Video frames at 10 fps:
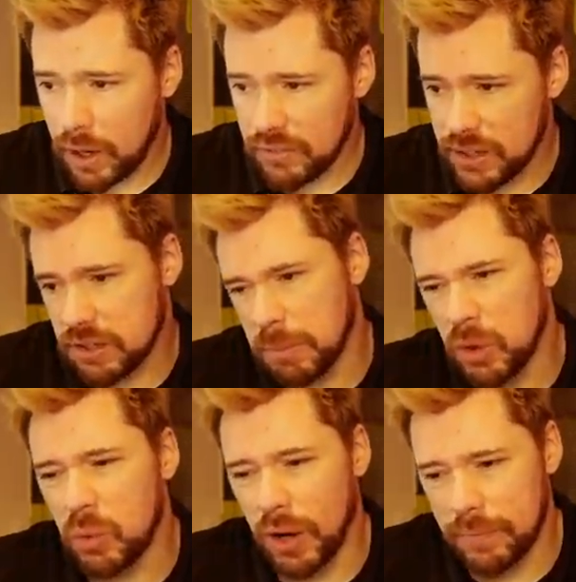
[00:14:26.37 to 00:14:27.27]
it. It's a blue
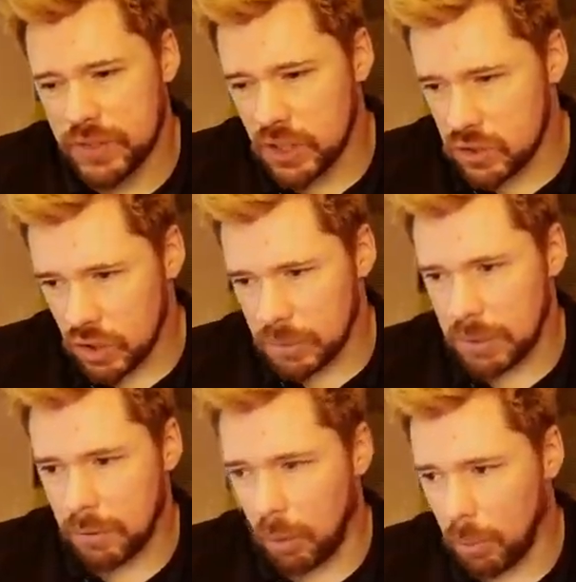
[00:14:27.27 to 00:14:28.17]
one, so it's not going to be a
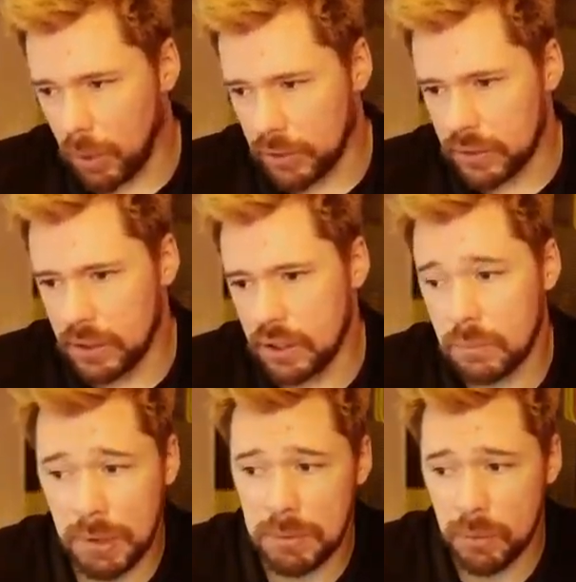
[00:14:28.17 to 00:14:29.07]
proper one.
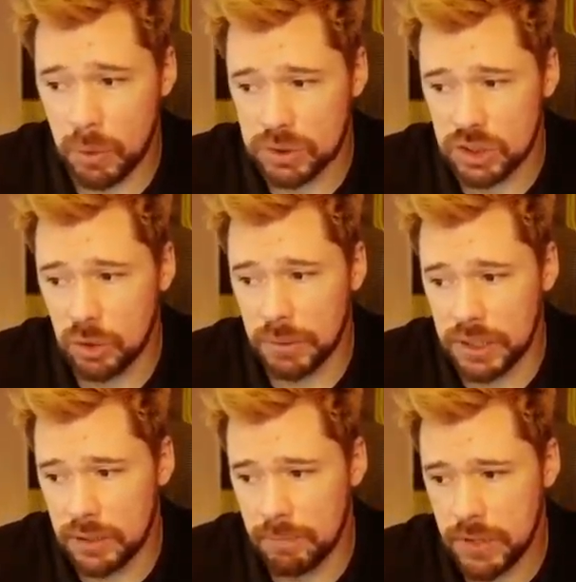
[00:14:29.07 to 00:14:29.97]
Maybe it will still
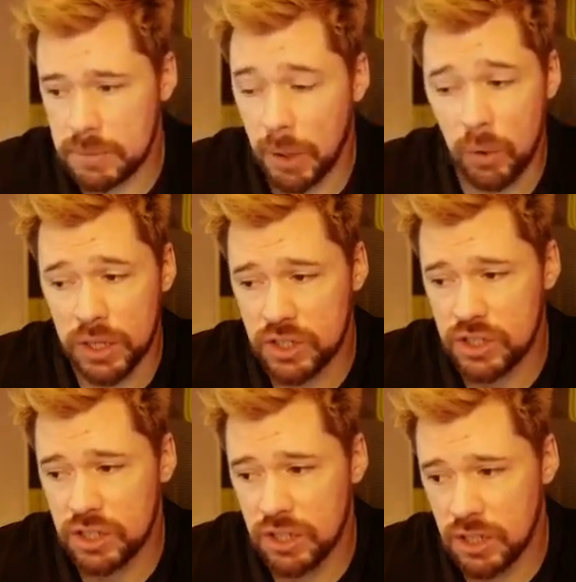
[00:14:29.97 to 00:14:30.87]
be. It's
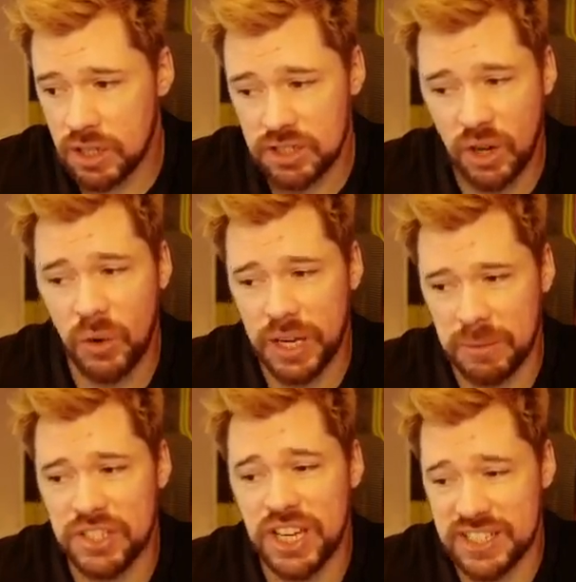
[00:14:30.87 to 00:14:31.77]
Polish. It's a goalkeeper,
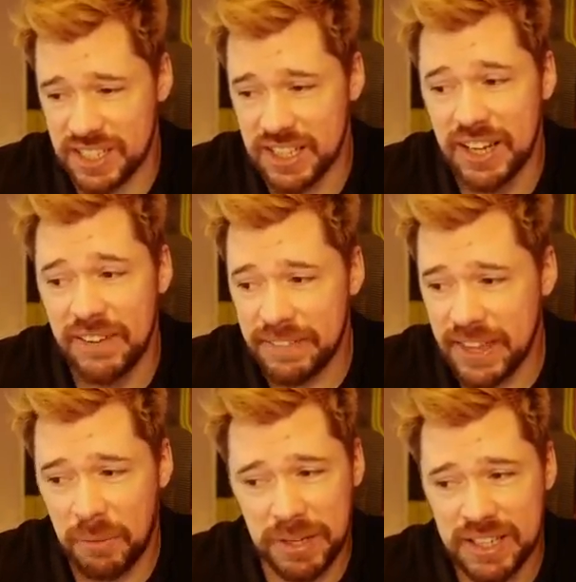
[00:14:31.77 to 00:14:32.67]
Szczęsny.
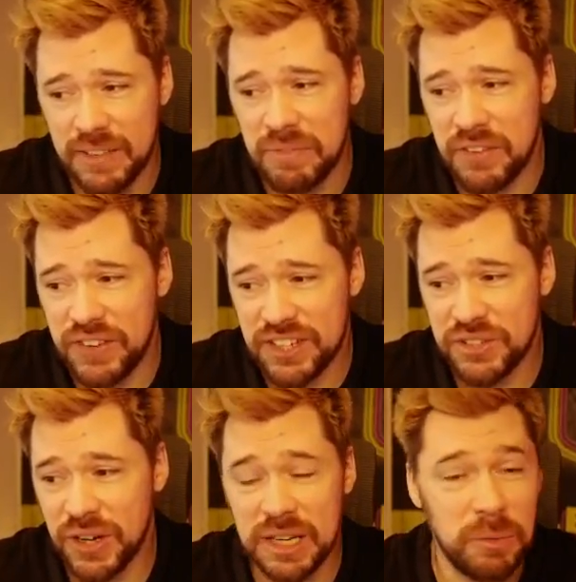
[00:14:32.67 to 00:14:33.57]
I mean, if it is
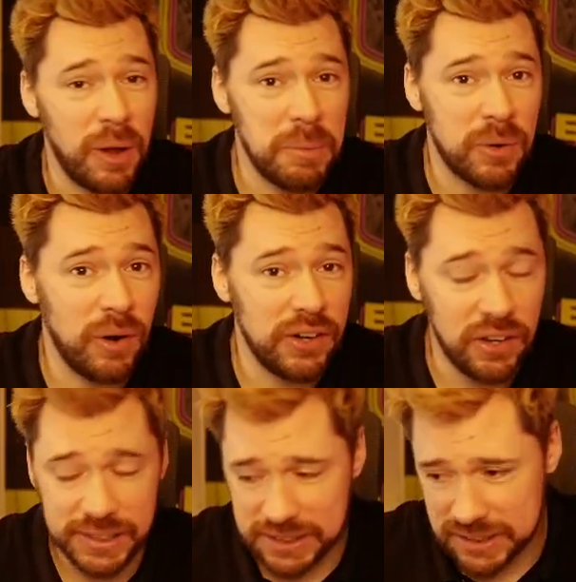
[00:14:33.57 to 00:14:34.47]
tradable, that'd be quite
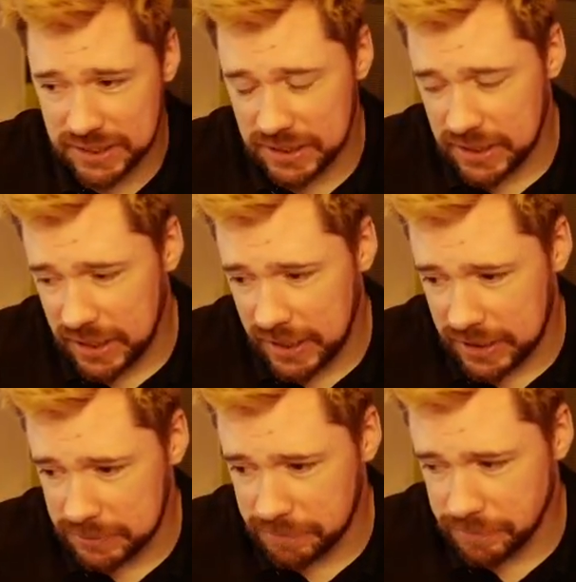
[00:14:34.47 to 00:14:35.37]
nice.
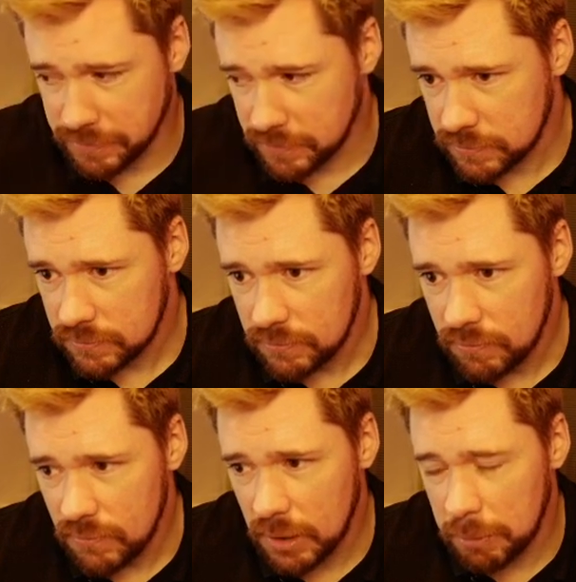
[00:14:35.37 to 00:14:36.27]
Um,
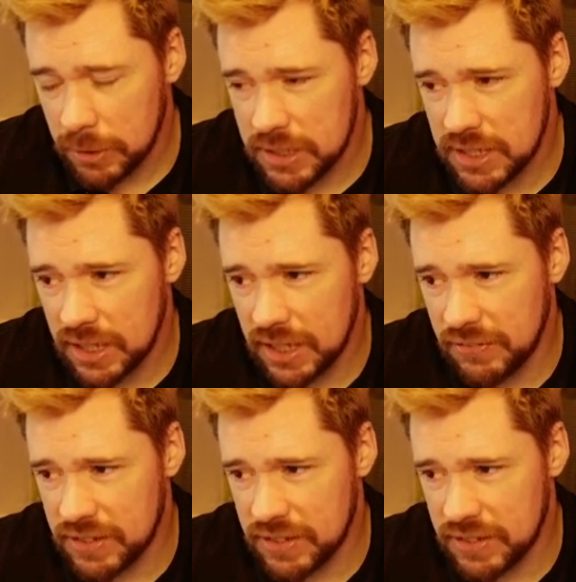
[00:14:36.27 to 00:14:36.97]
but uh, if it's